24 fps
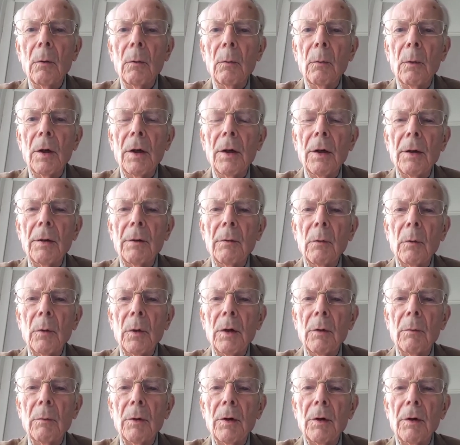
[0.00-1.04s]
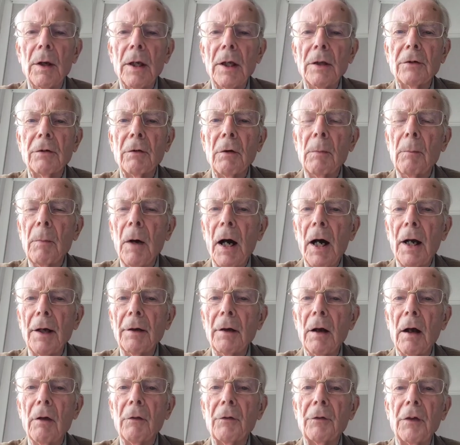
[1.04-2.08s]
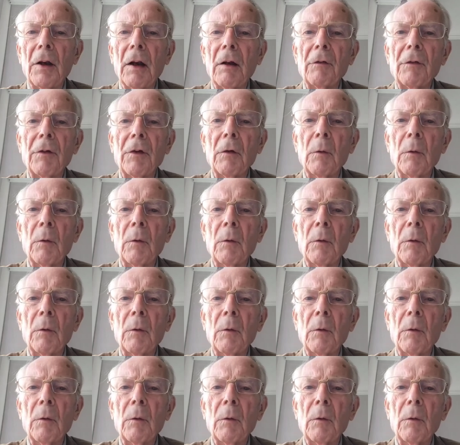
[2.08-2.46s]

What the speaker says: need to remind ourselves